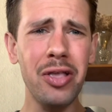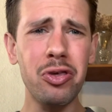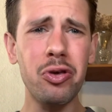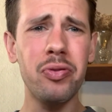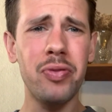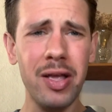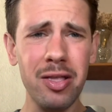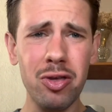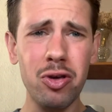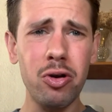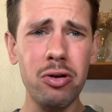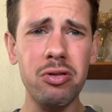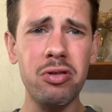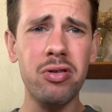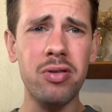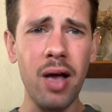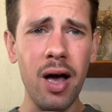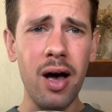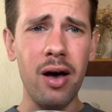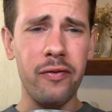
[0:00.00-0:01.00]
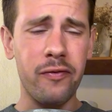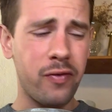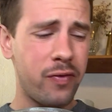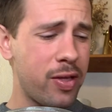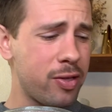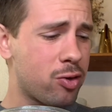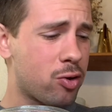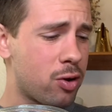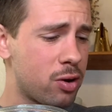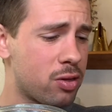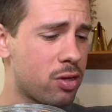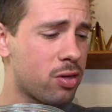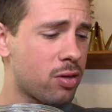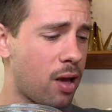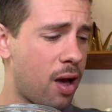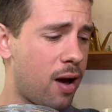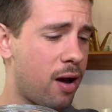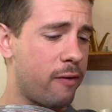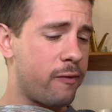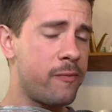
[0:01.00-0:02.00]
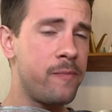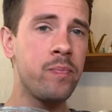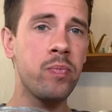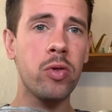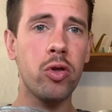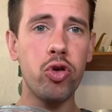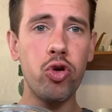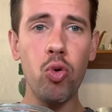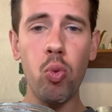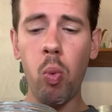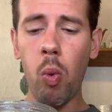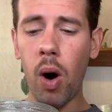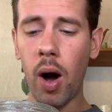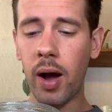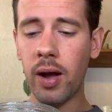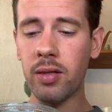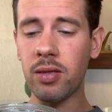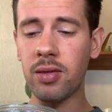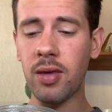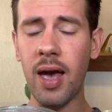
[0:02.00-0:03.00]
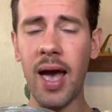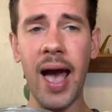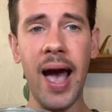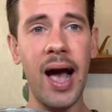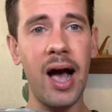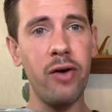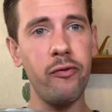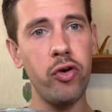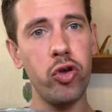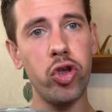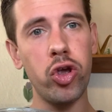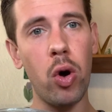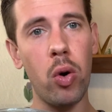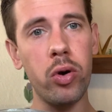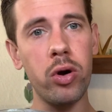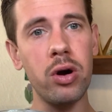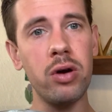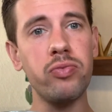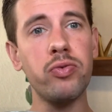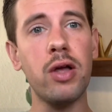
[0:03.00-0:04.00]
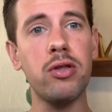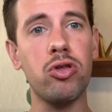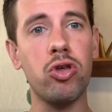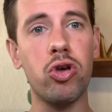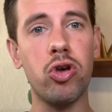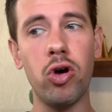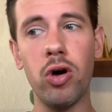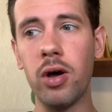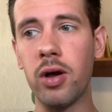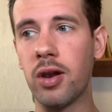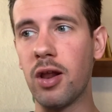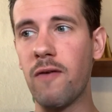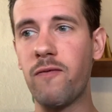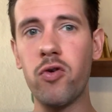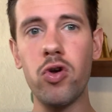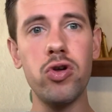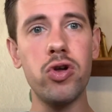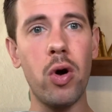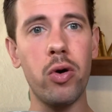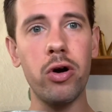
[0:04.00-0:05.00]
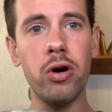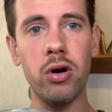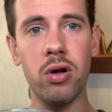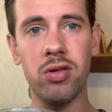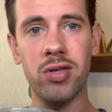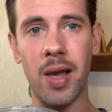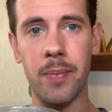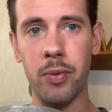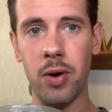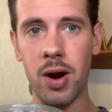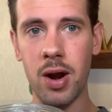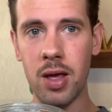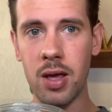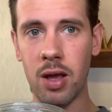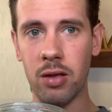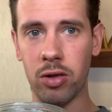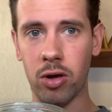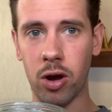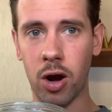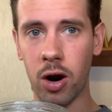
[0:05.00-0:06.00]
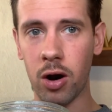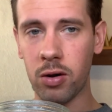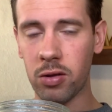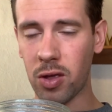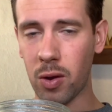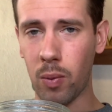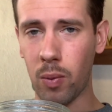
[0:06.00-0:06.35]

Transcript: That's good stuff. That's good stuff. You want to have a yogurt that's good. If your yogurt is separating into curds and